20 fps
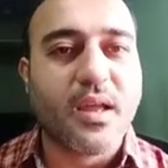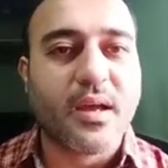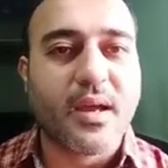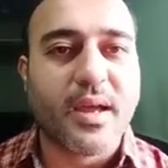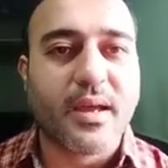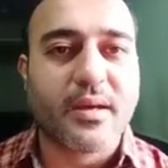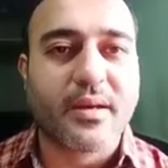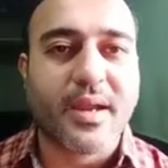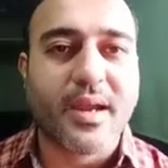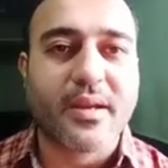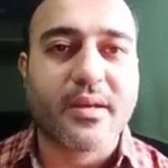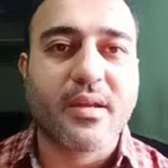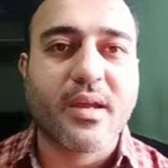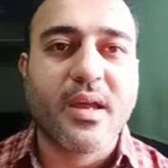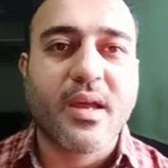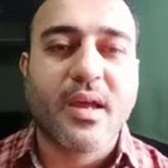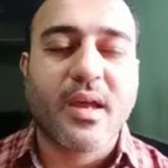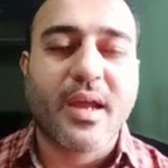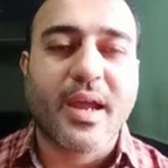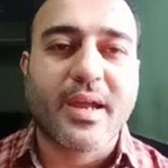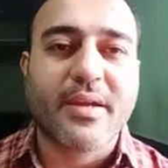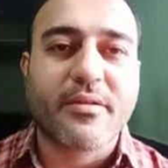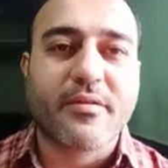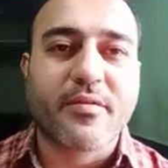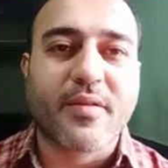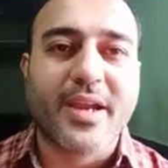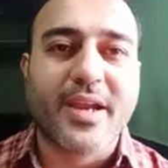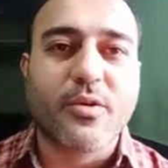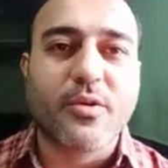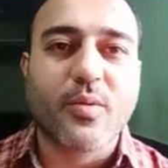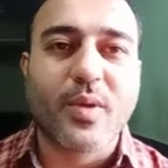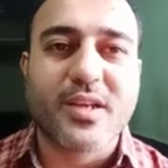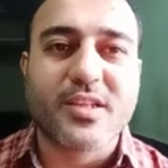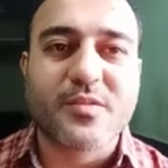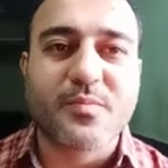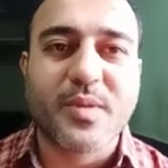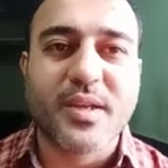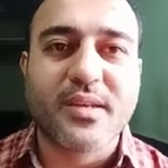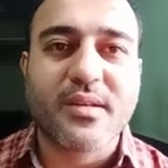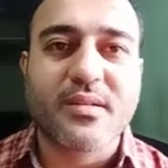right, and try to
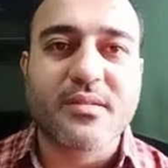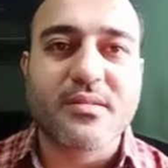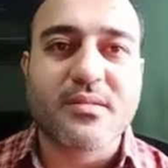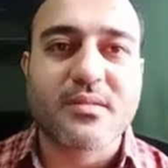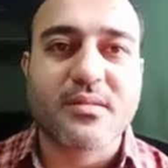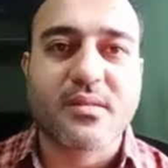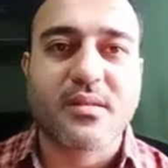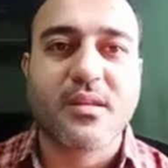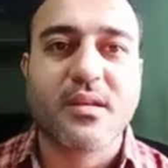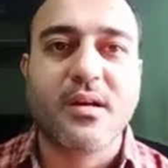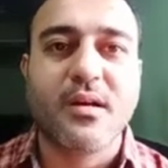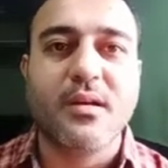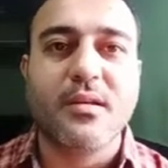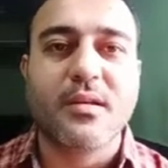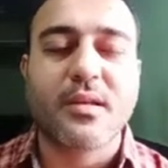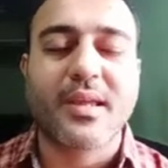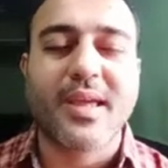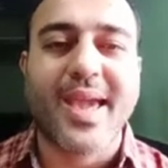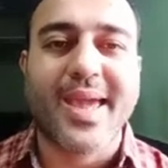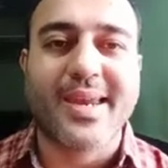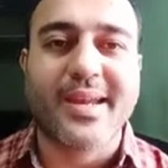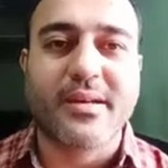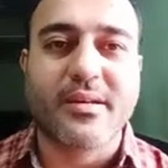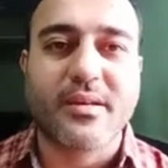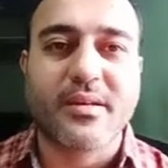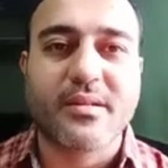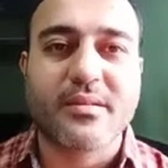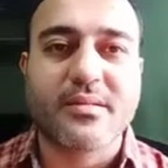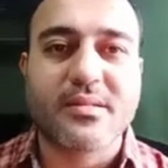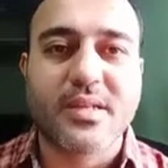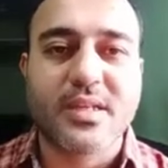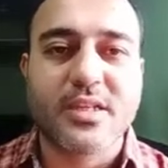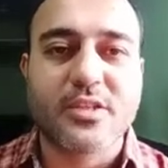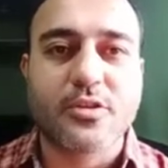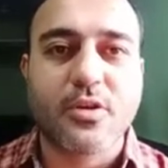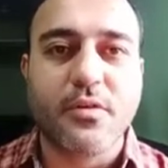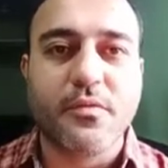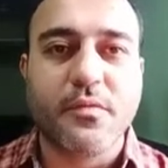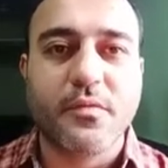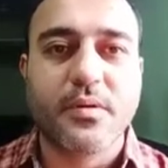explain us the characteristics
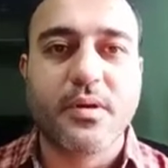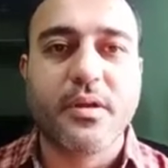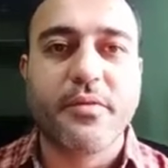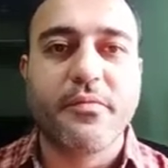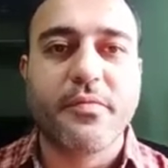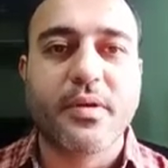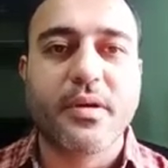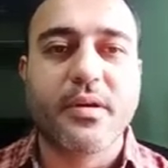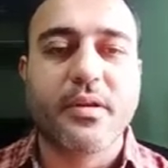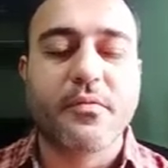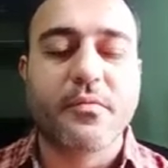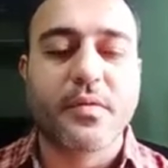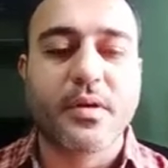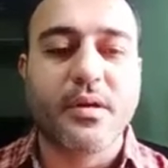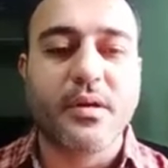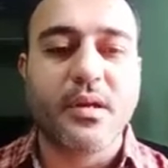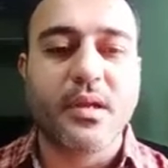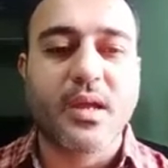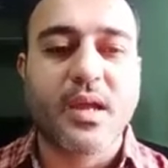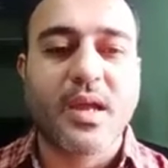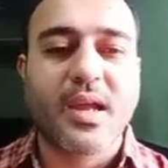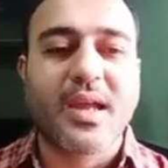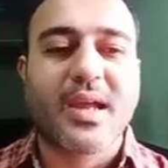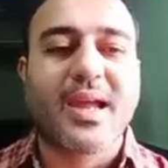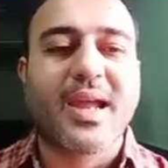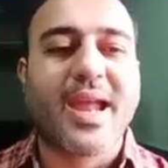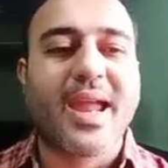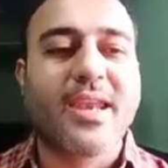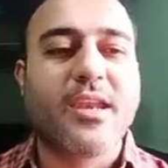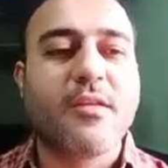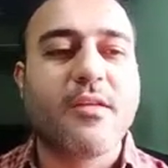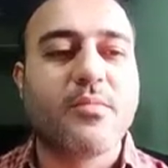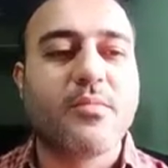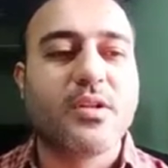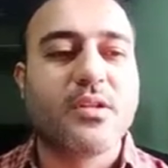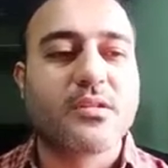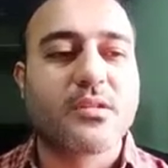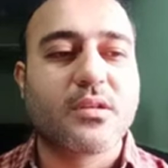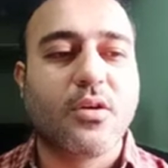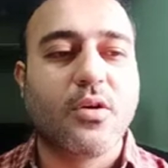of different
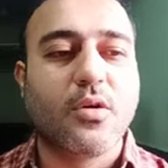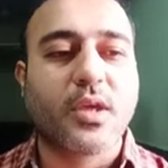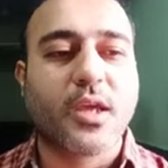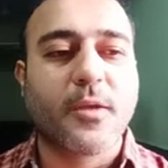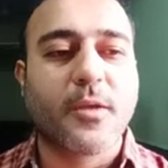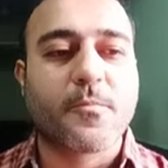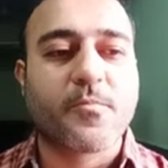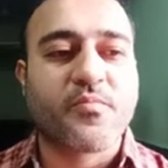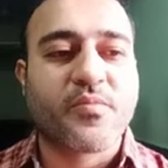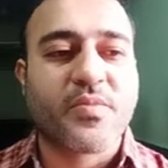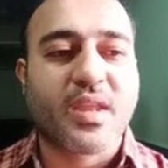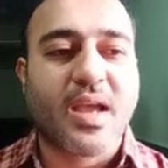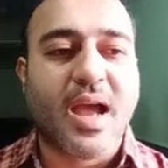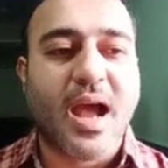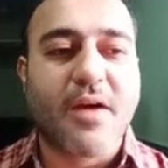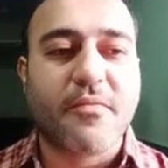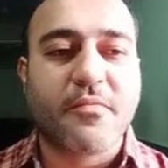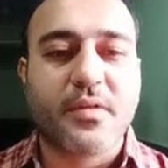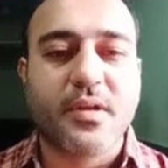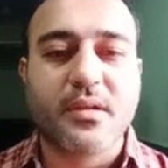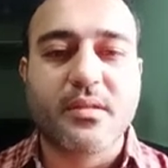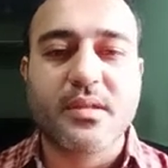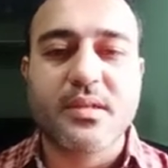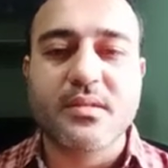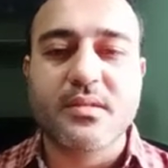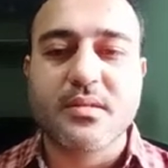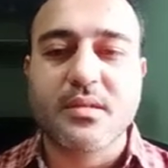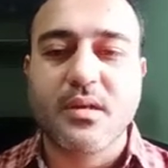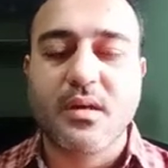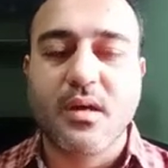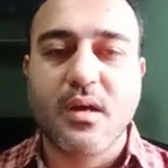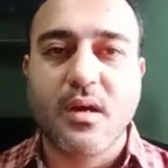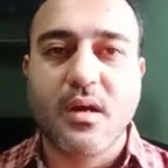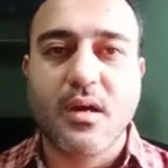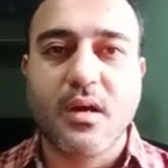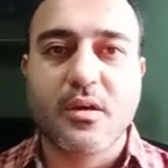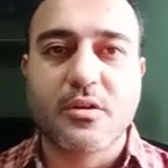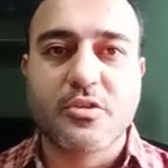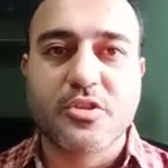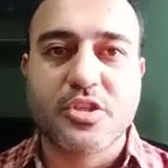animals. Okay, after this
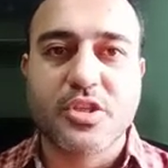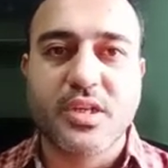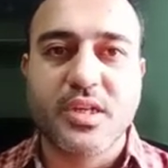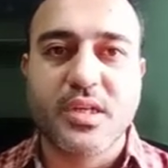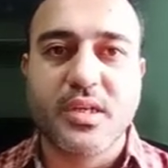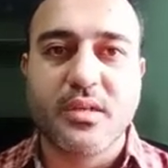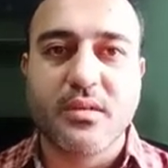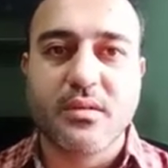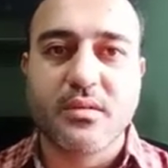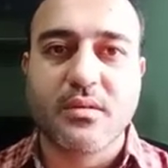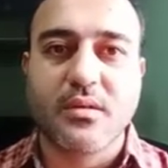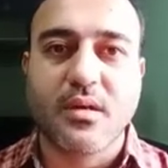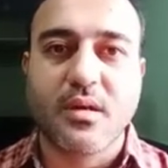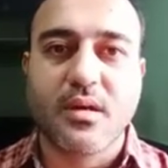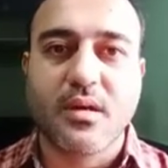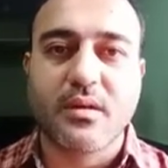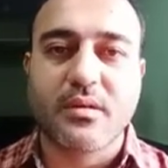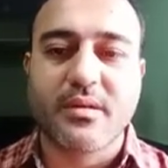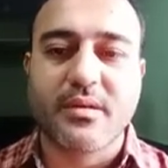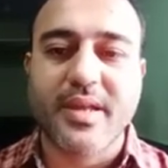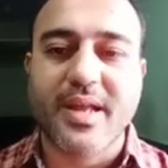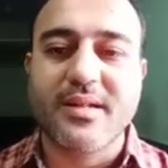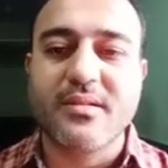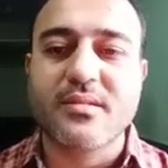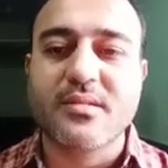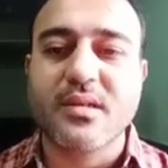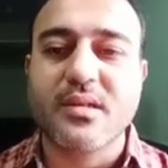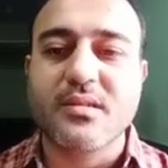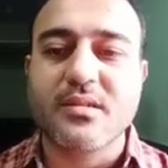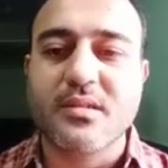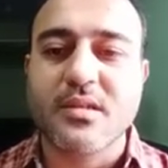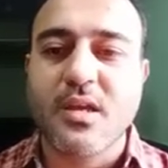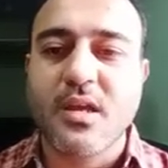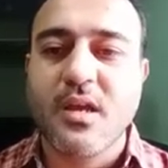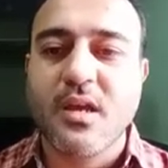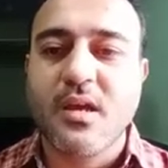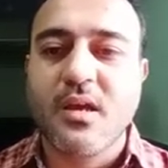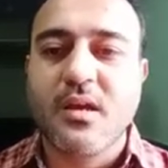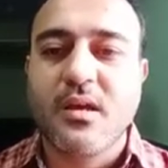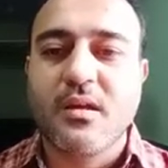she tells us
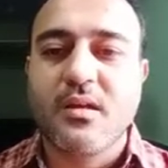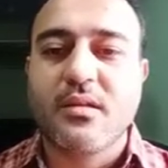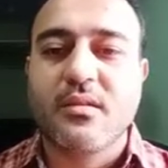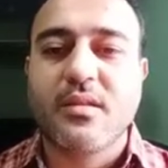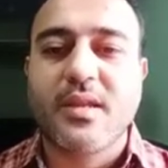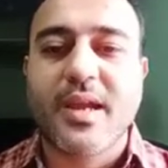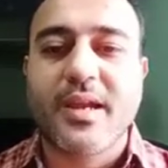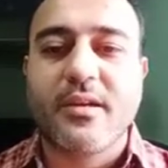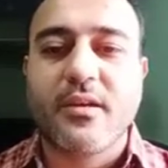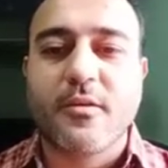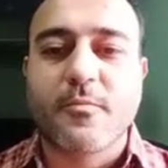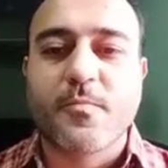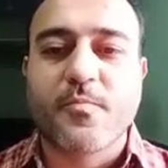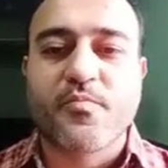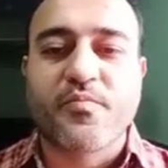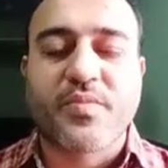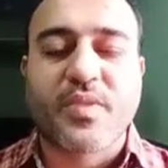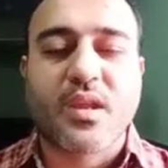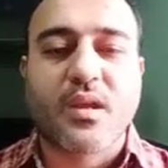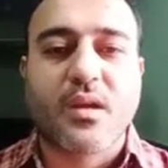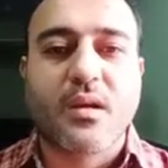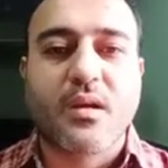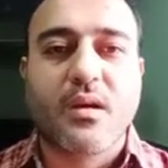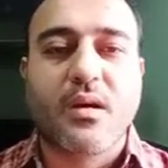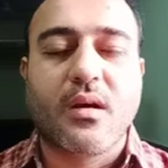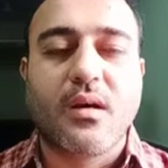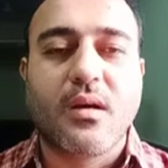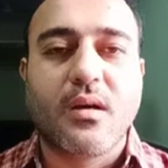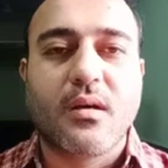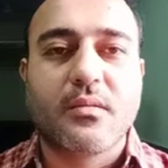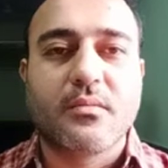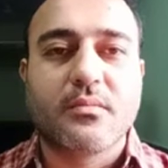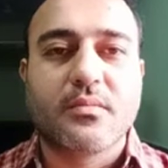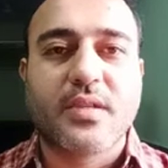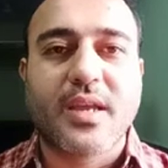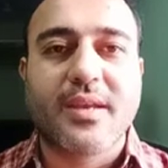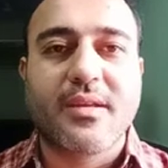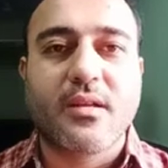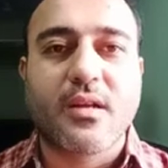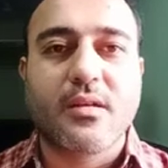that
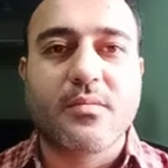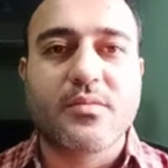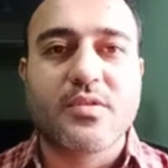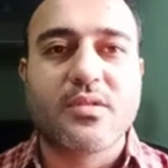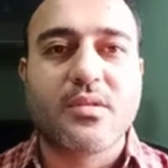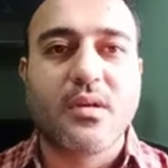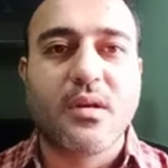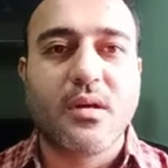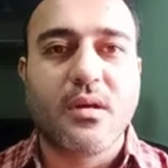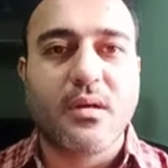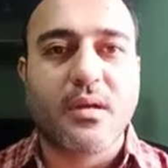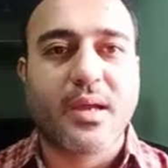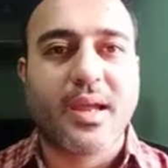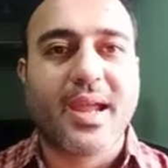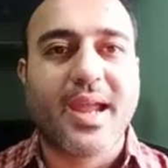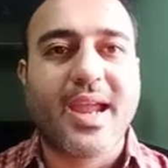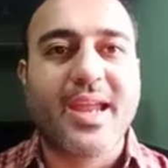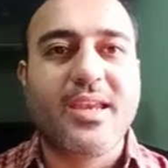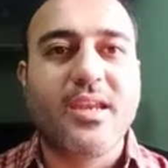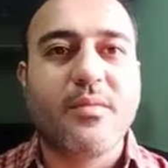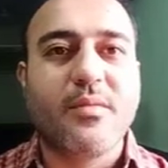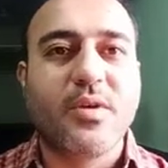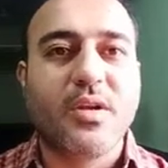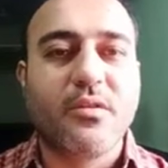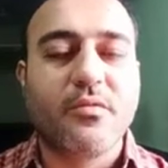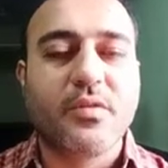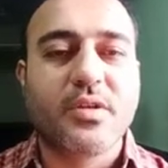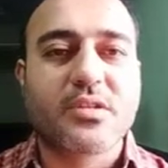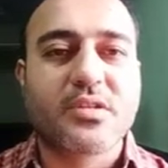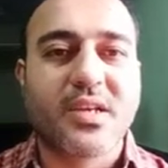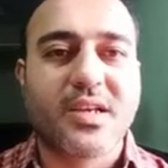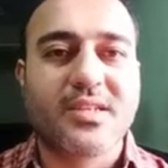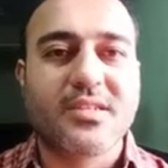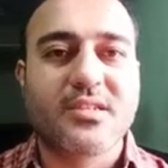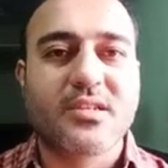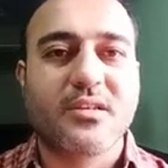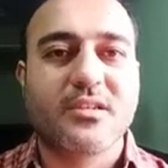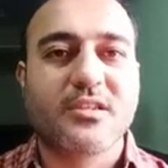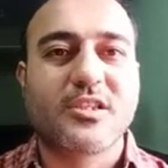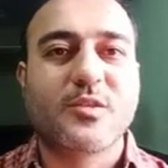then comes the animal which has
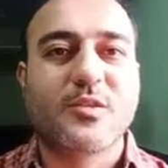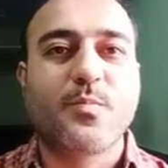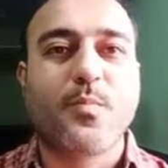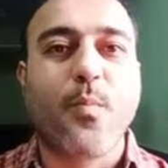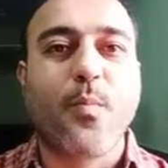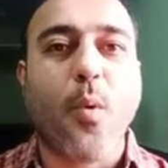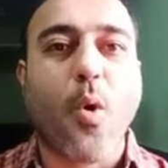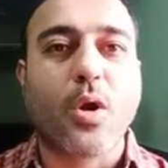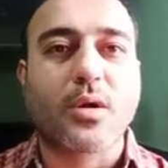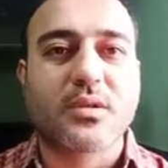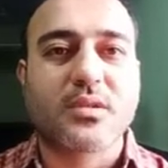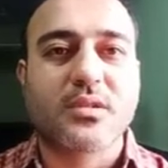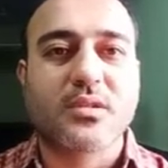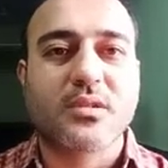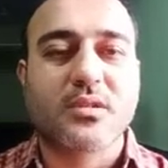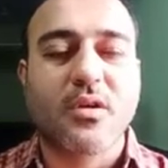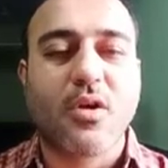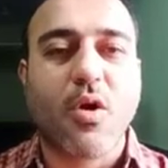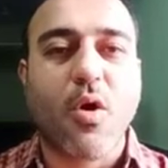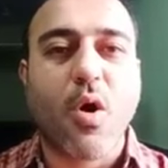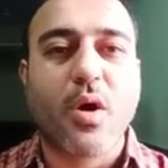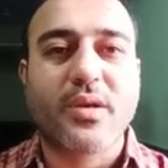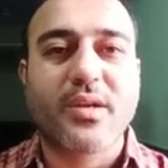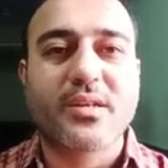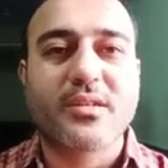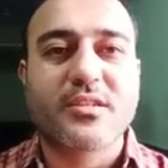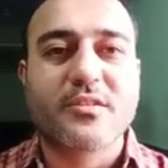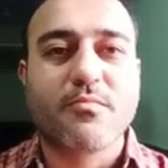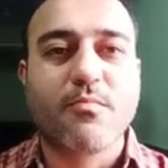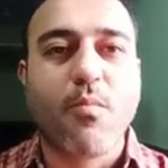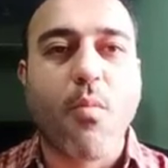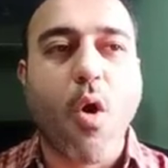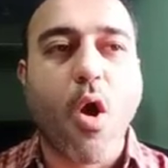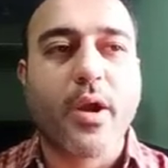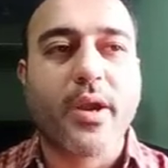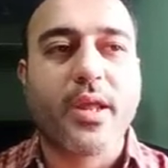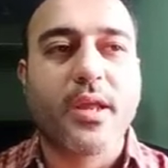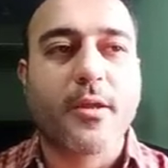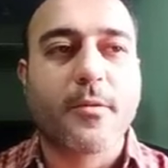spots on its body,